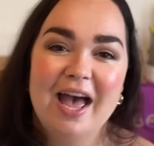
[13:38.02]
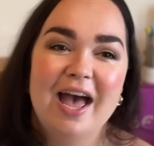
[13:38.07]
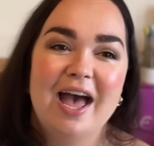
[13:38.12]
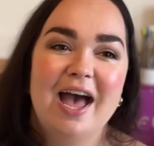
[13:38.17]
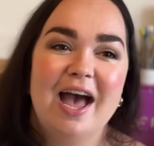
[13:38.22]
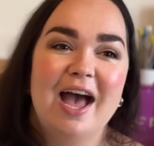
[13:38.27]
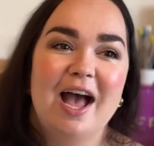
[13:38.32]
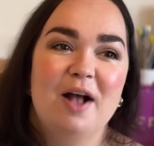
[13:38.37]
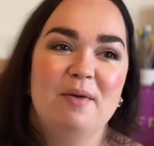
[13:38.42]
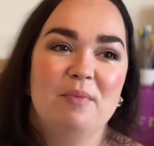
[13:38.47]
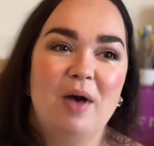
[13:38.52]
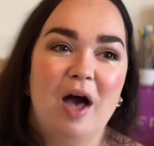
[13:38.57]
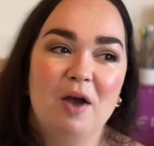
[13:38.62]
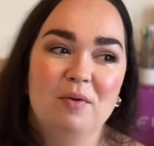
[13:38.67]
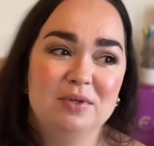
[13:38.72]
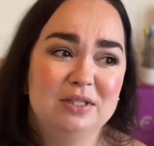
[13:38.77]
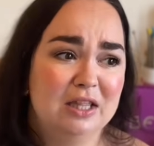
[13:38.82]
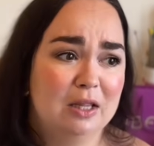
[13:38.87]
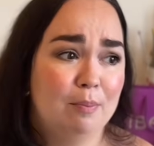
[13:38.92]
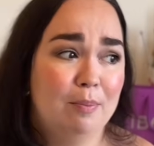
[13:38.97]
I
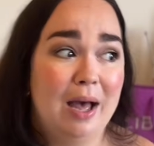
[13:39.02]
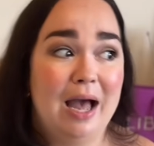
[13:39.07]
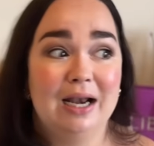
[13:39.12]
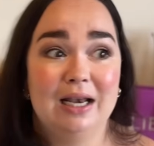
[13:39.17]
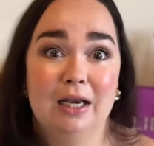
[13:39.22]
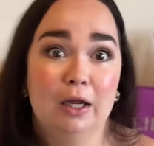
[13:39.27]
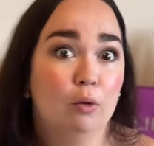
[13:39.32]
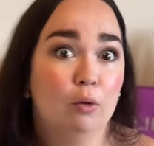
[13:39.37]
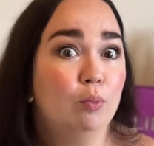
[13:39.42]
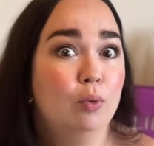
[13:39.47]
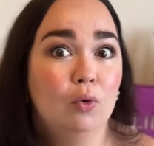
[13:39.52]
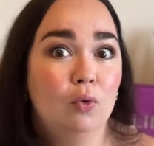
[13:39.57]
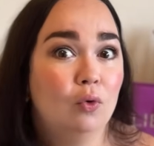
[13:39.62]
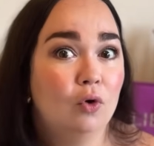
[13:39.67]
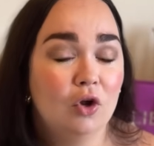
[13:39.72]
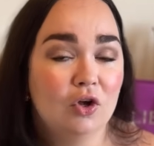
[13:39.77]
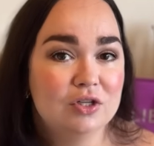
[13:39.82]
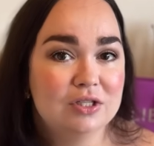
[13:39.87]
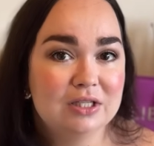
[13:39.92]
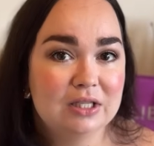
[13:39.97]
was in the paddling pool
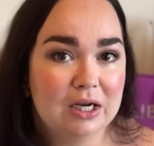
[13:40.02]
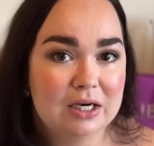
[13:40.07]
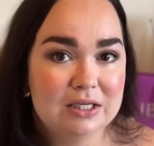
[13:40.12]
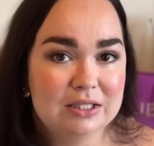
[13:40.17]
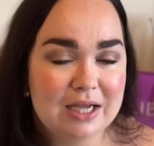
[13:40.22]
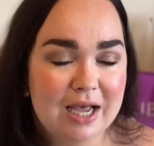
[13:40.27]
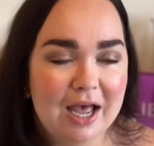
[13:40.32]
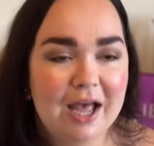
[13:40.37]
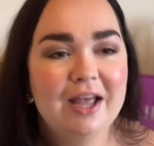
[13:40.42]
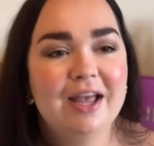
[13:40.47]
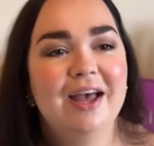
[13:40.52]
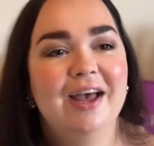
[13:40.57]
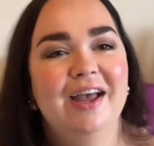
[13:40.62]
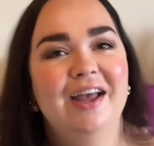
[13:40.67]
on Sunday.